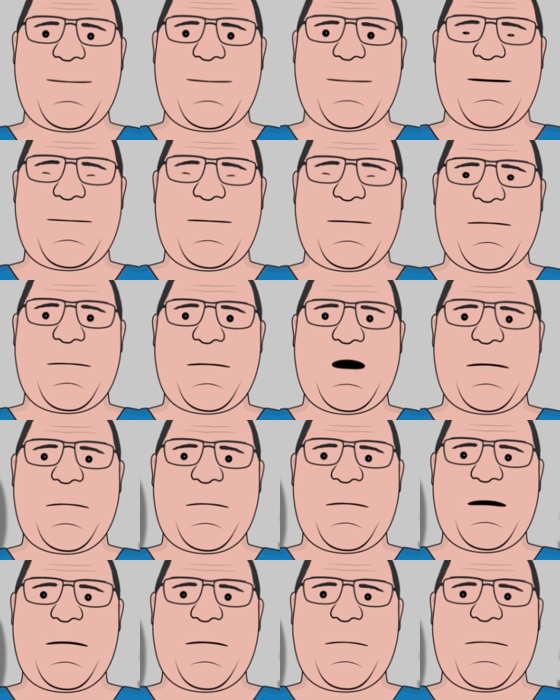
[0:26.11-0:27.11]
But
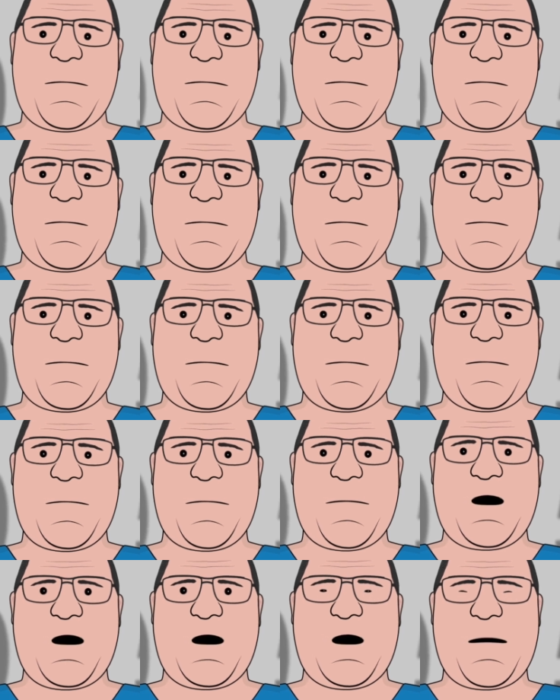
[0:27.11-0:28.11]
50,
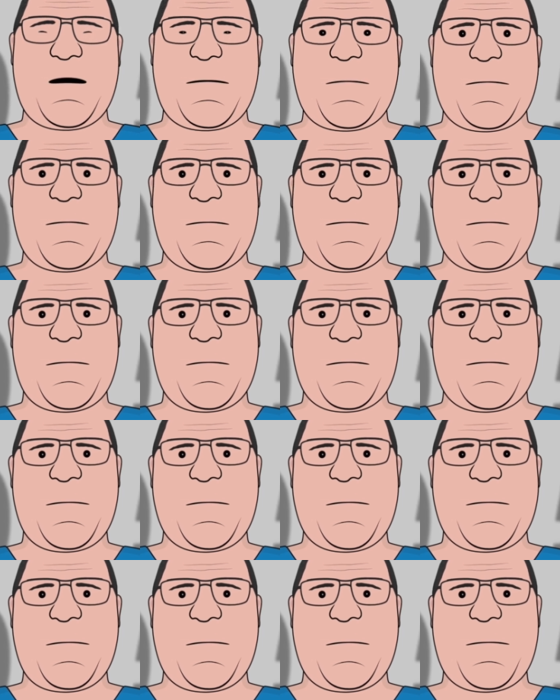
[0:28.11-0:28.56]
really?